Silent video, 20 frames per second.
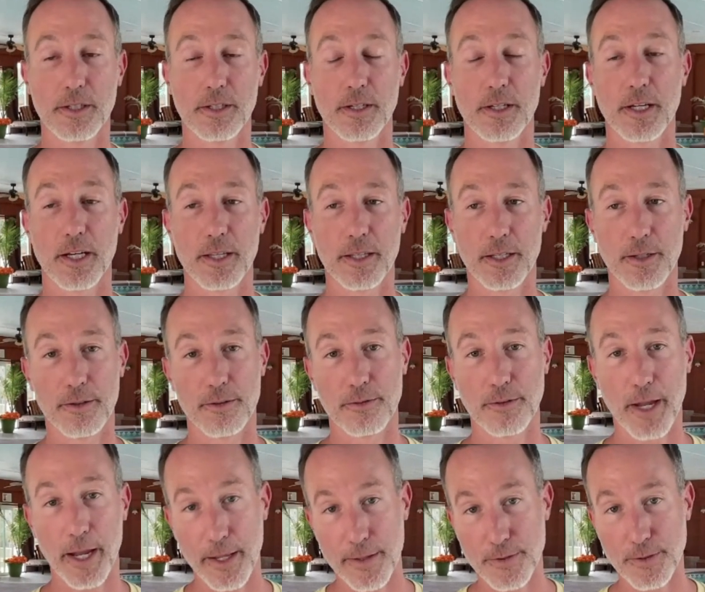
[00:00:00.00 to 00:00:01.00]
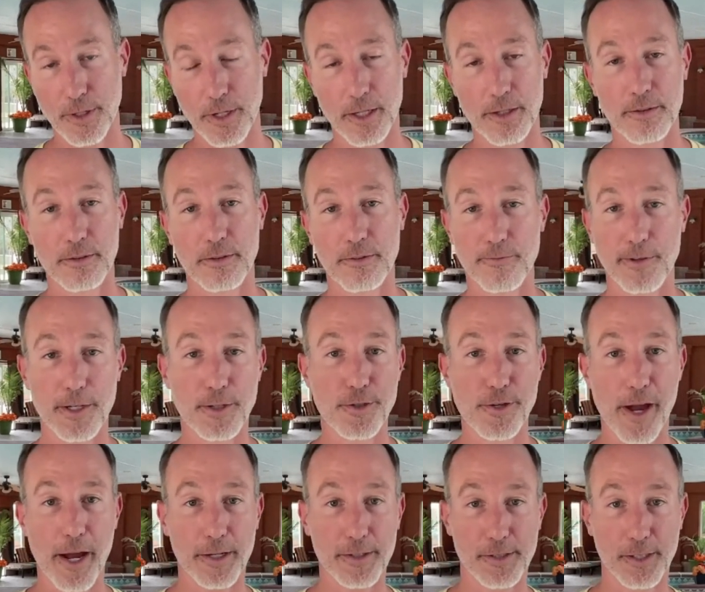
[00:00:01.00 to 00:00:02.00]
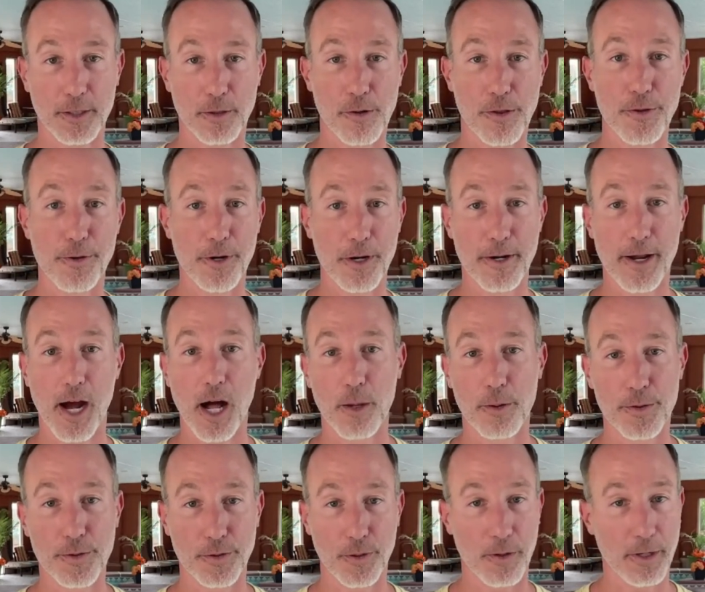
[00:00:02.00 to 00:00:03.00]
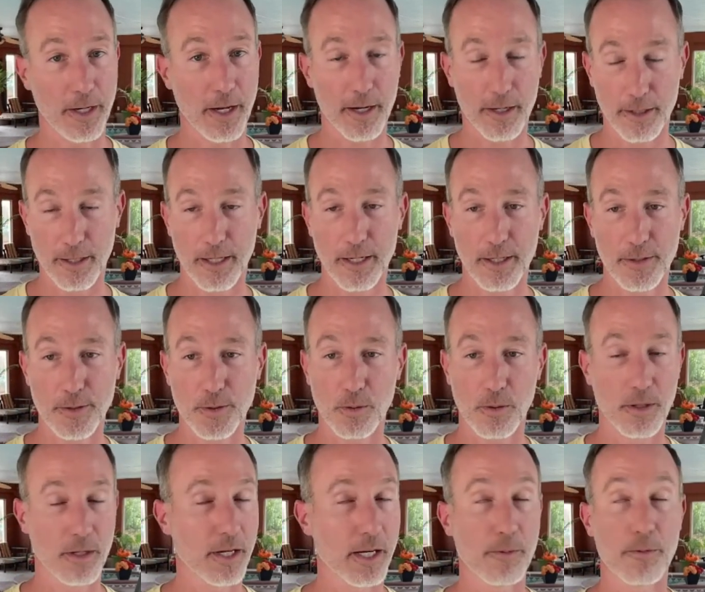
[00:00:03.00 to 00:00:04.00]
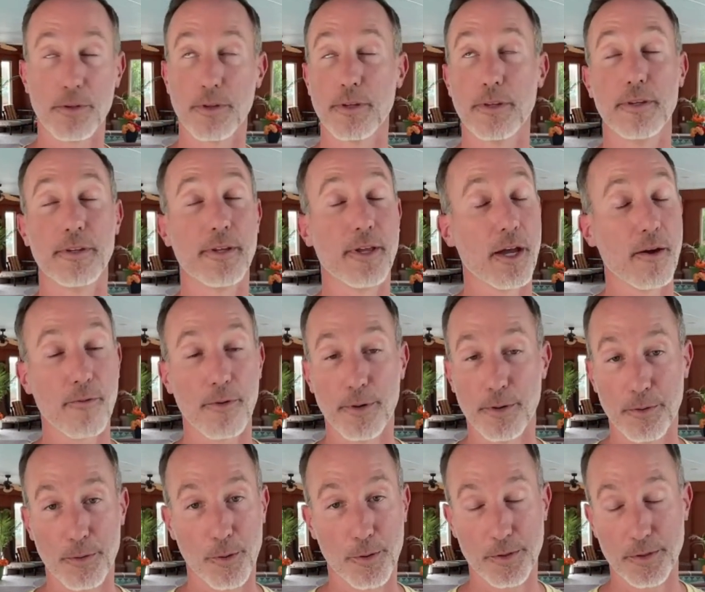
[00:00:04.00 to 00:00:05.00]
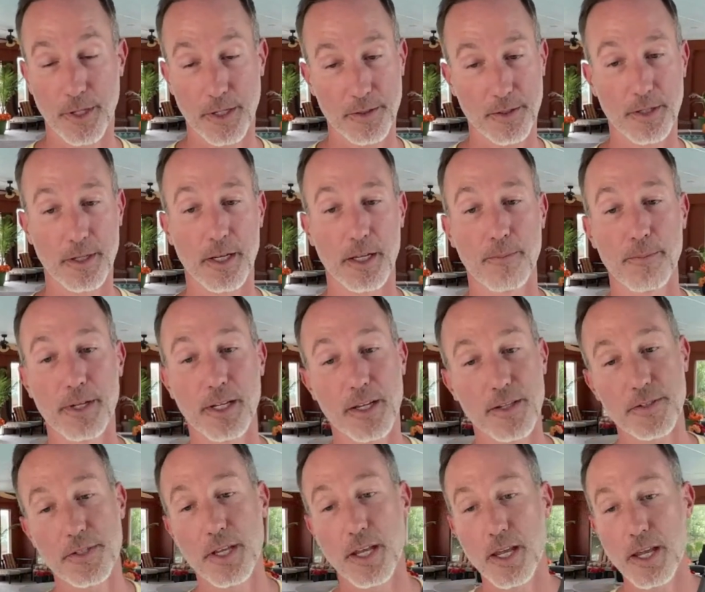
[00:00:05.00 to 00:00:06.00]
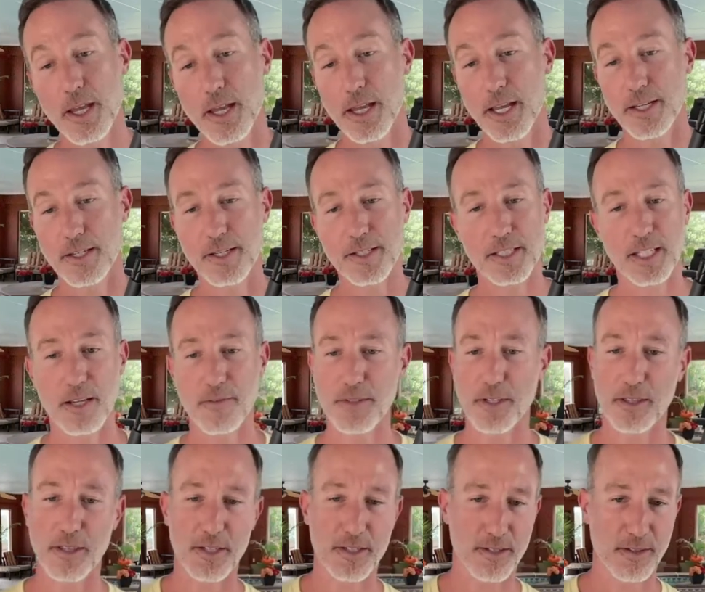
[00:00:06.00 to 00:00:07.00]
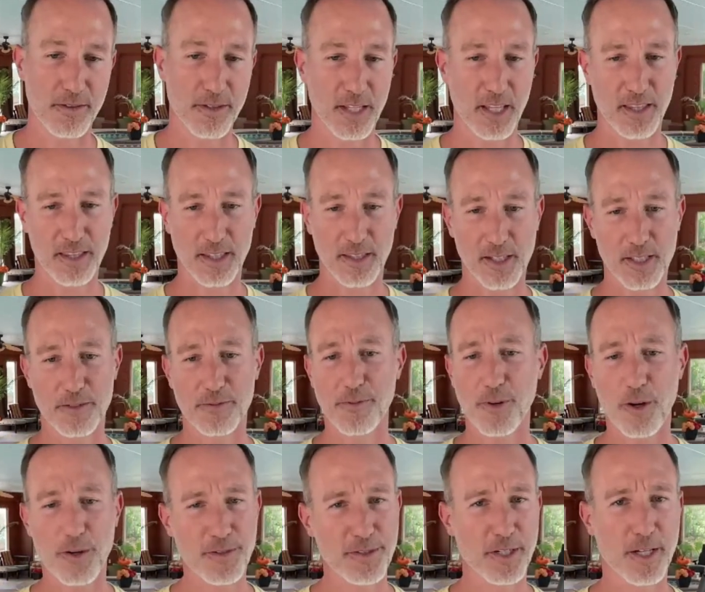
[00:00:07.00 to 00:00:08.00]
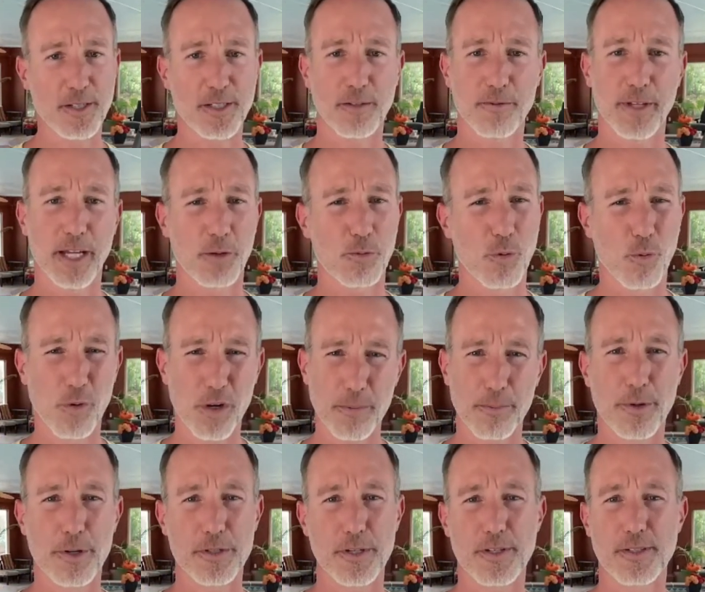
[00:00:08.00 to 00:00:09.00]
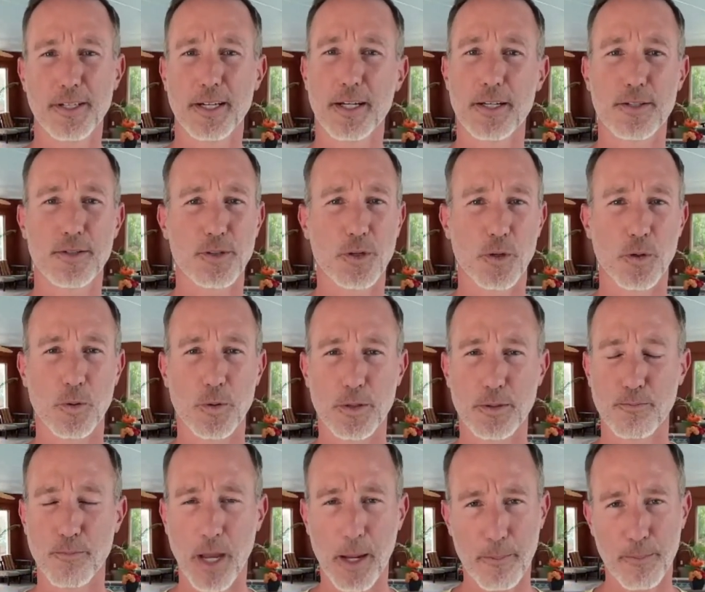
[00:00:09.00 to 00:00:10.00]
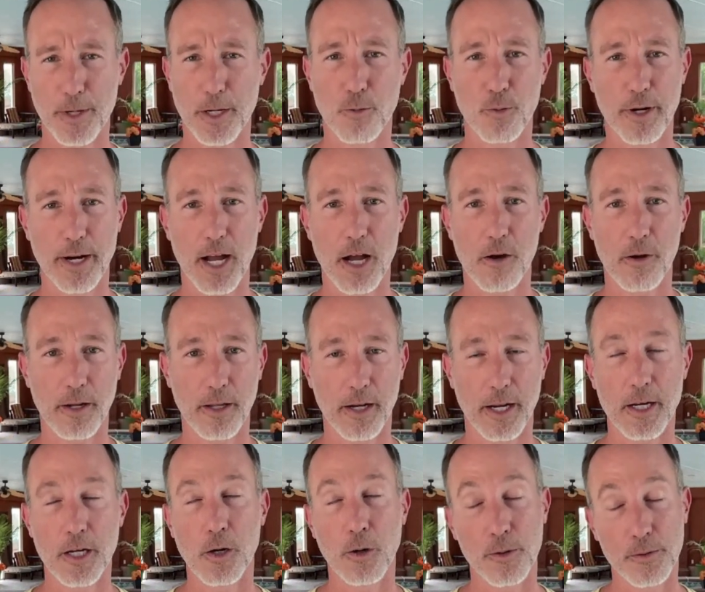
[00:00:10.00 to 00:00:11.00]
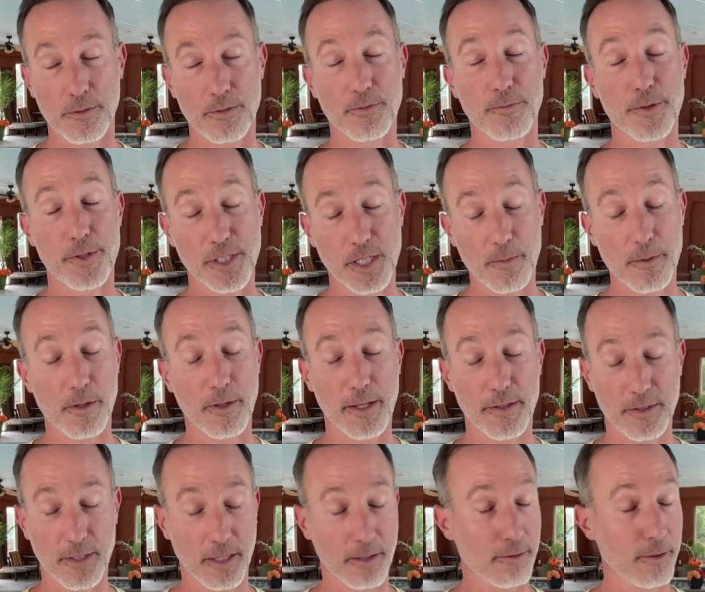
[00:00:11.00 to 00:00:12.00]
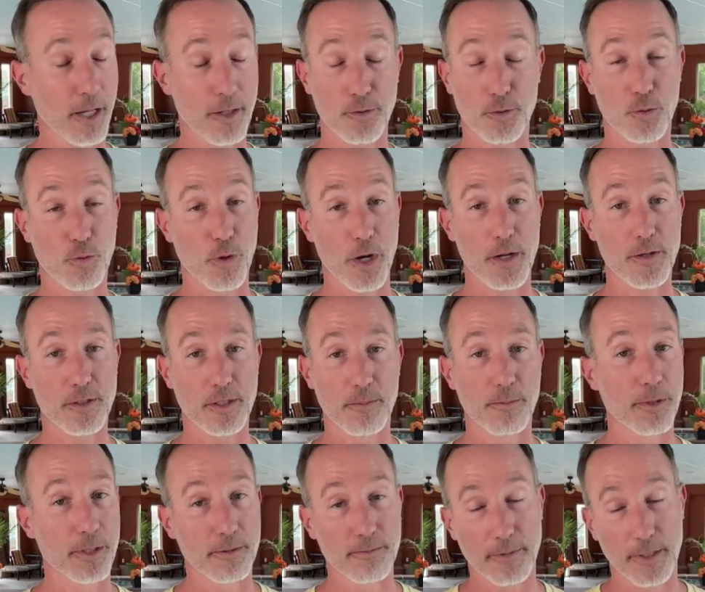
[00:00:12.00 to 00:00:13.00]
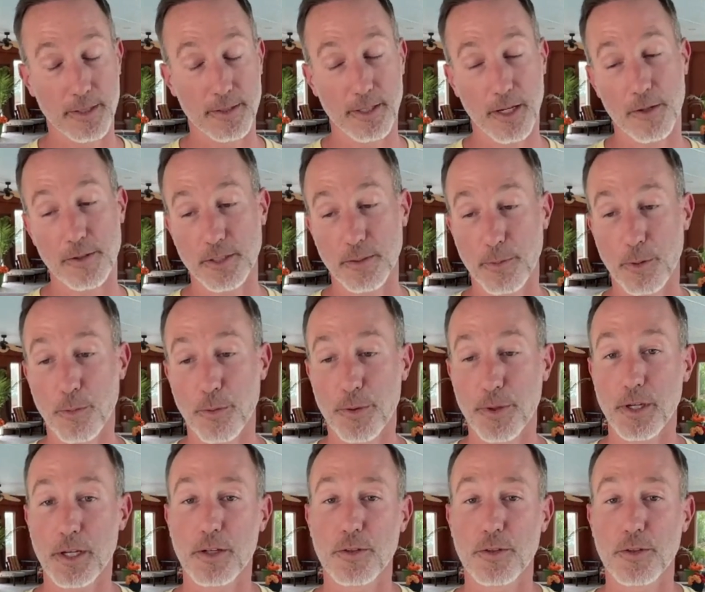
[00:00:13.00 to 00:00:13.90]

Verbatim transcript: And then Dan said VGX is going to go to $30. So I got to get into it. I will never do those things again because it just gives you this, this false sense of like, well, one person said it. So it might be a reality. And I know it's, for some of you, that's like, that's crazy, but it's how some people think.